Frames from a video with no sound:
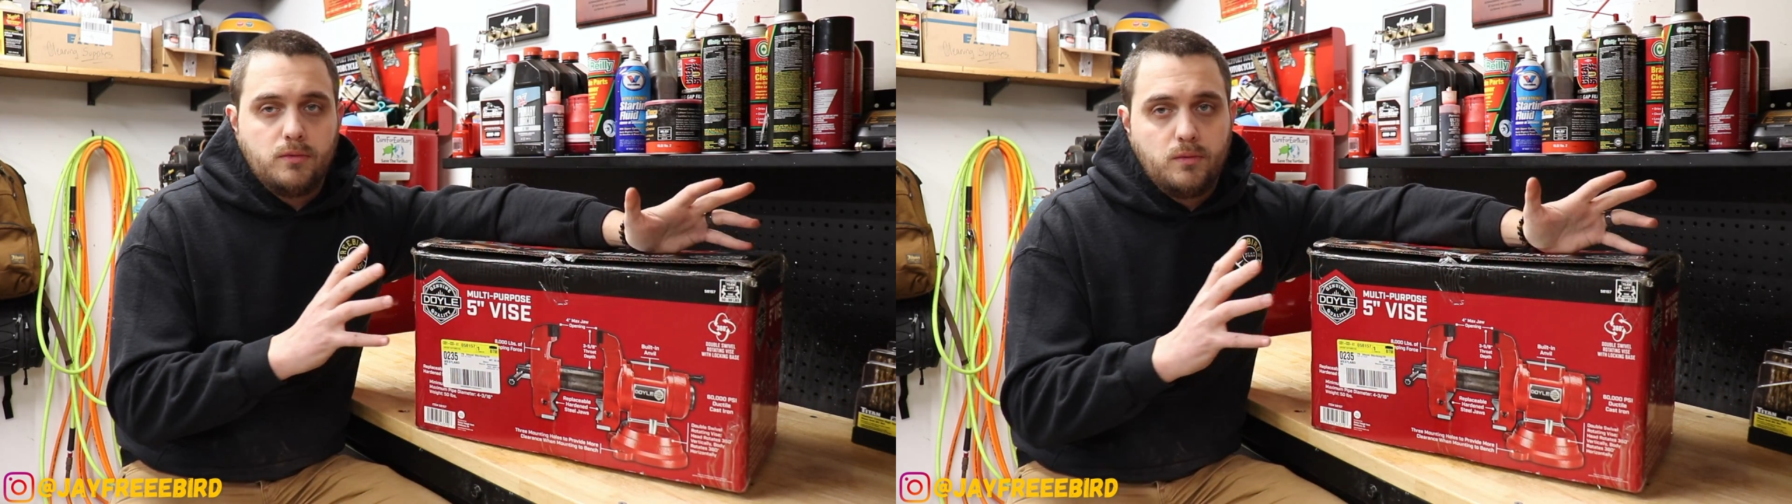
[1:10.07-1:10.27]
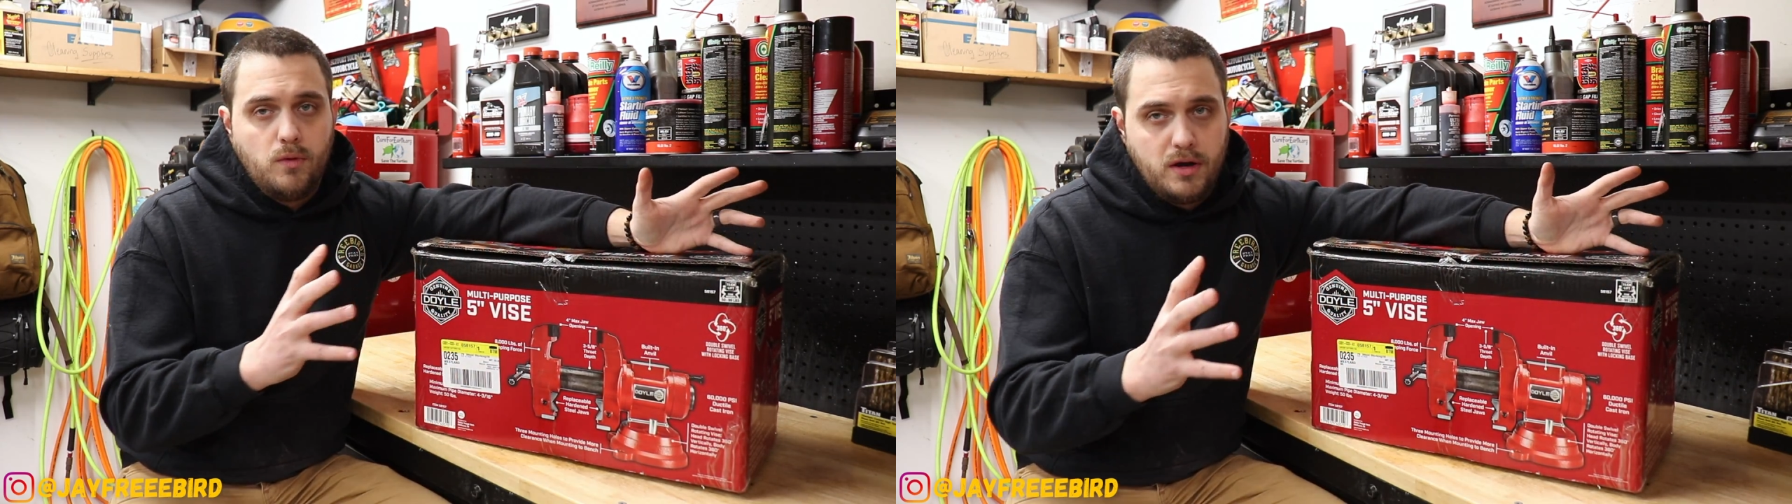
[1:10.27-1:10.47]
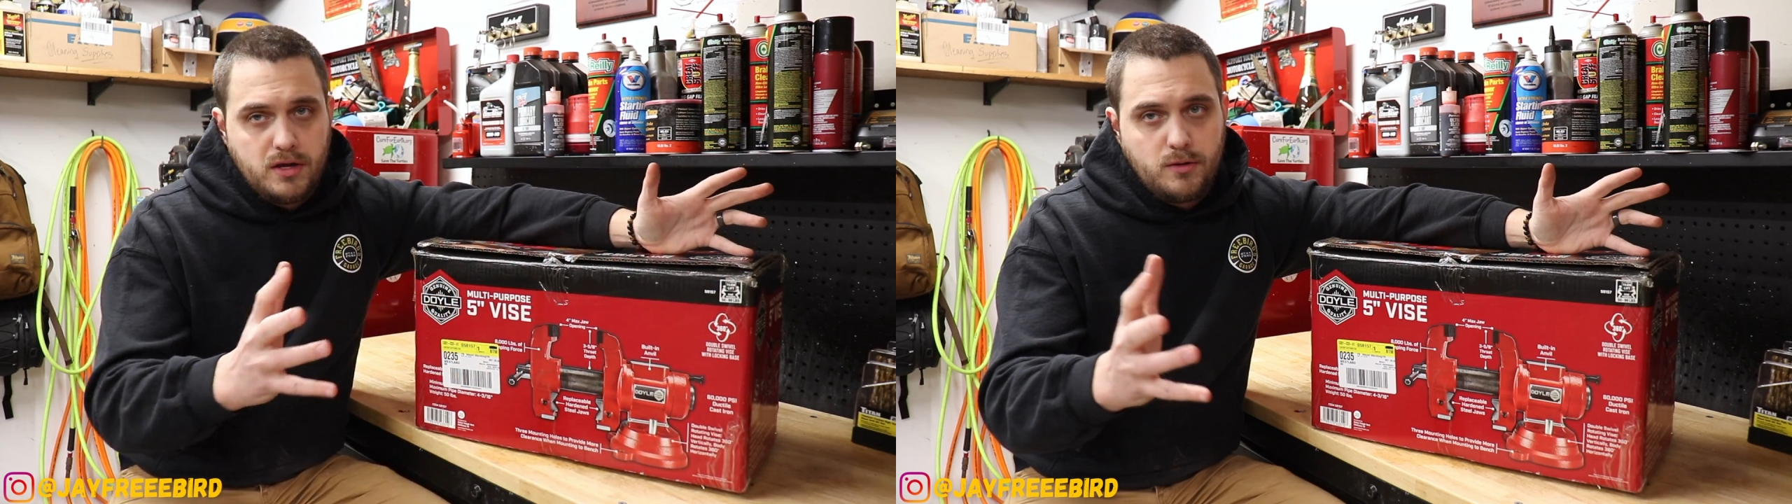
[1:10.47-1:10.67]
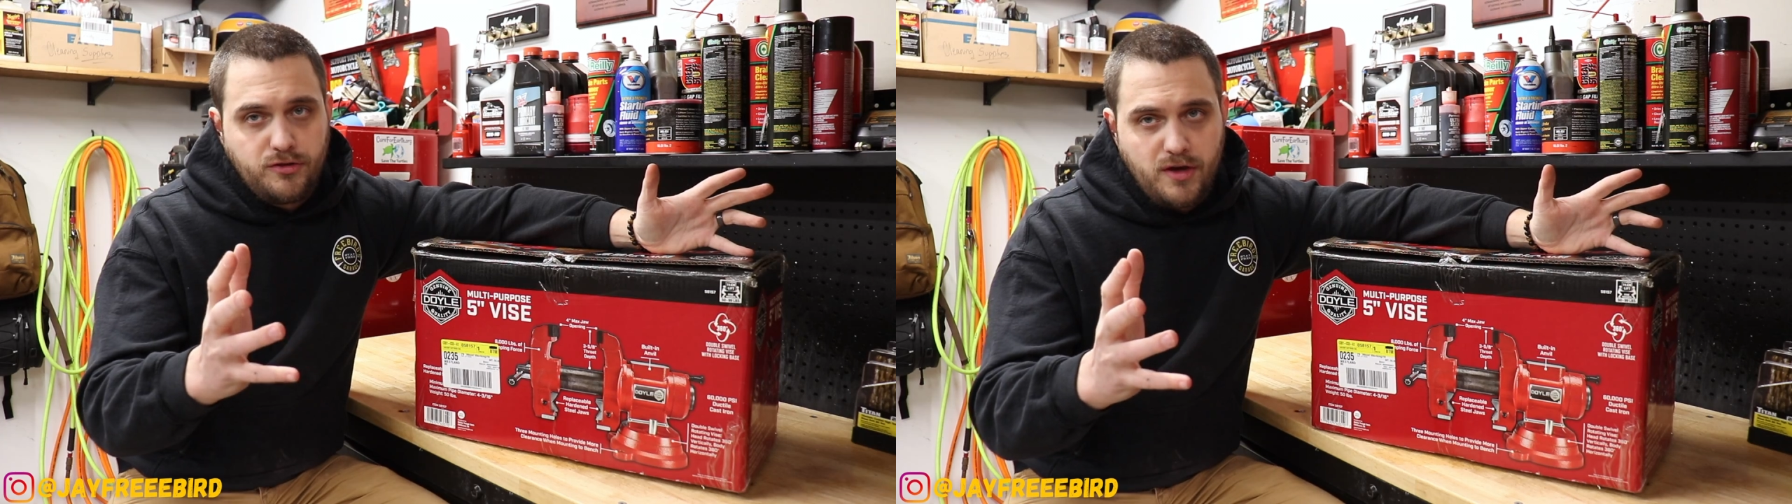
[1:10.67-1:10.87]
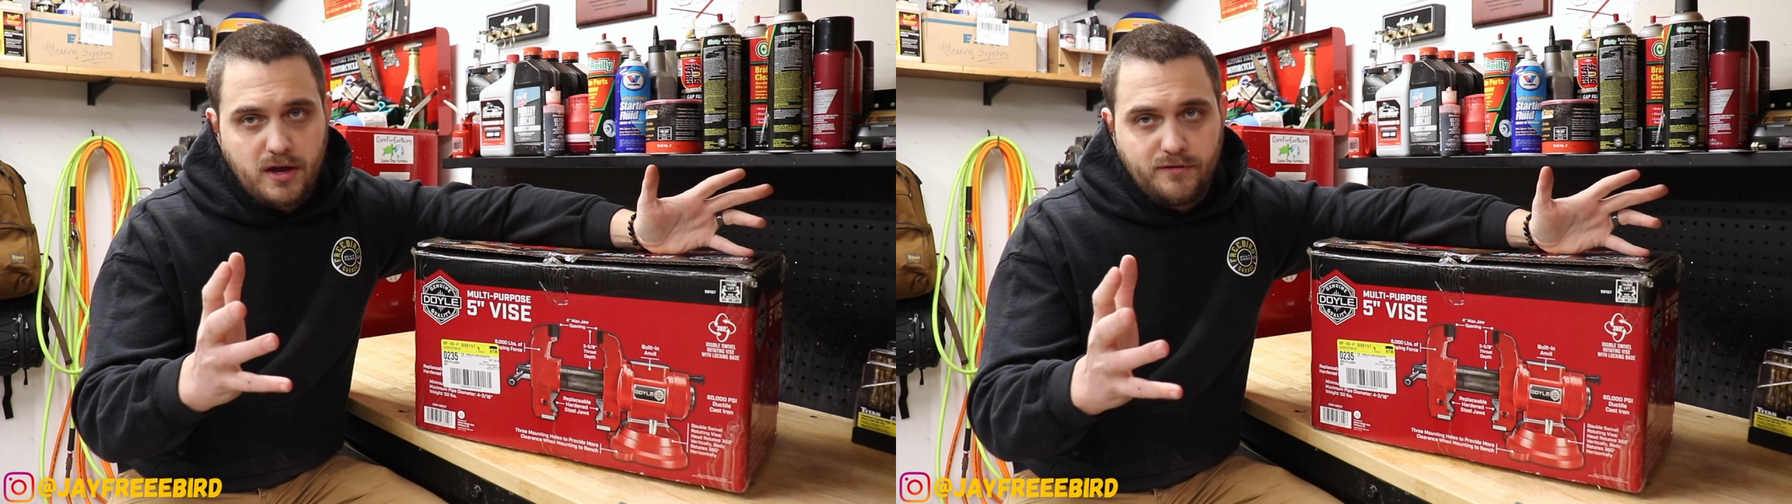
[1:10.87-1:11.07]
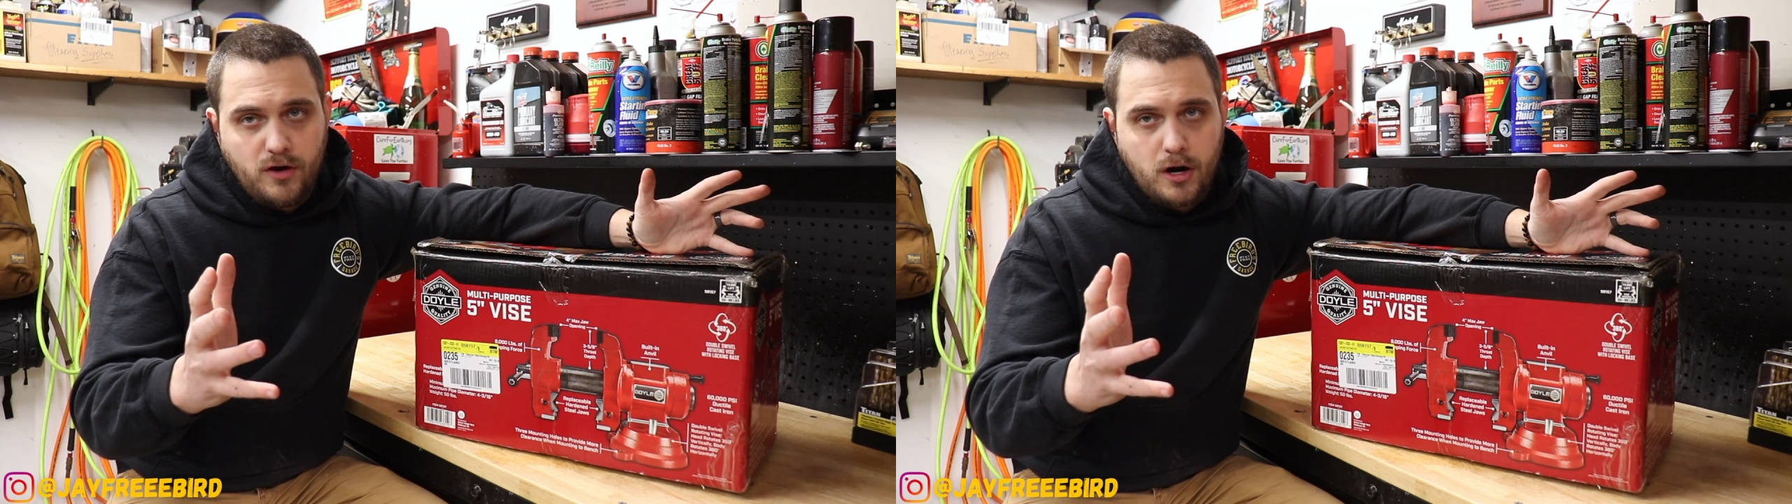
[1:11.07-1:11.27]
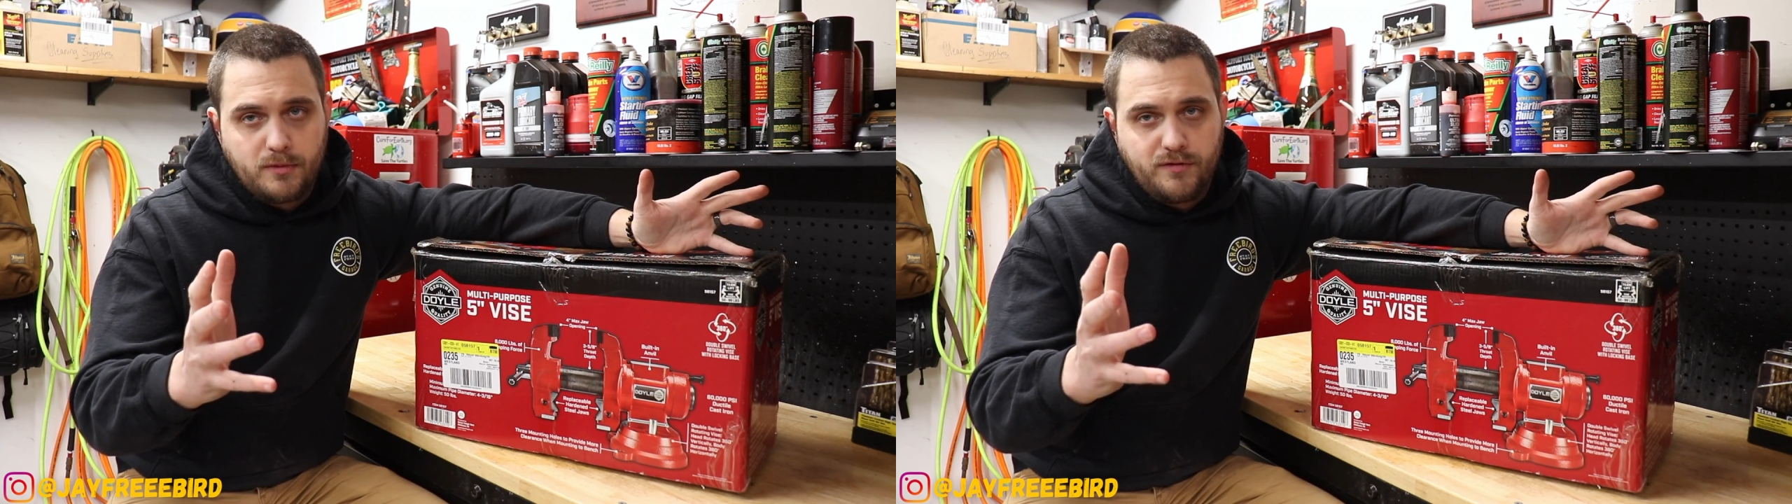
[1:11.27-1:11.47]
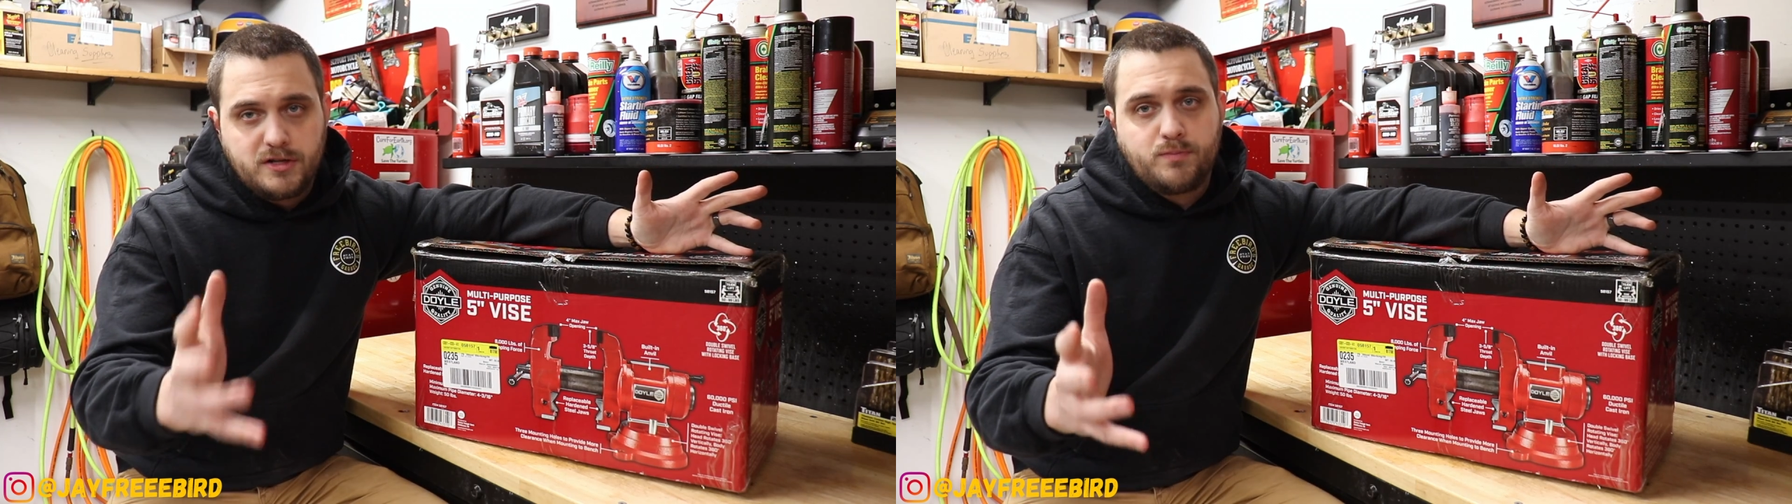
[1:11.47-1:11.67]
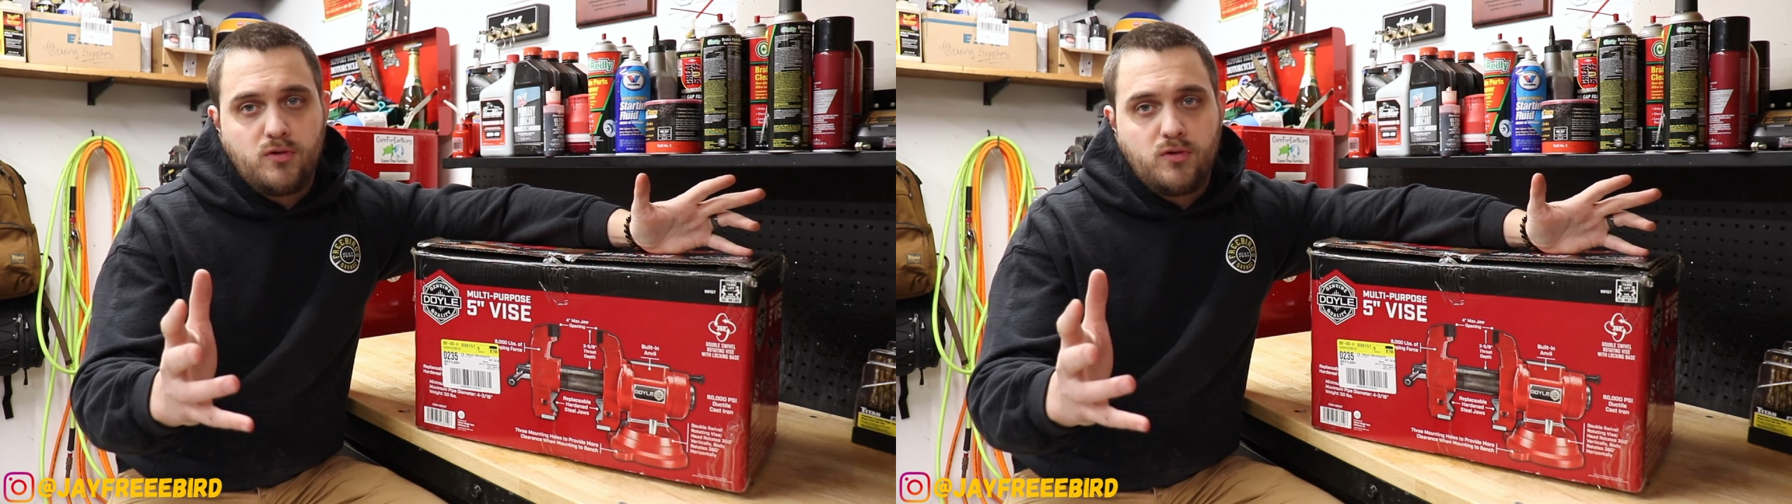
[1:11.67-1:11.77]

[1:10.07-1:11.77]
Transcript: what you think of Harbor Freight's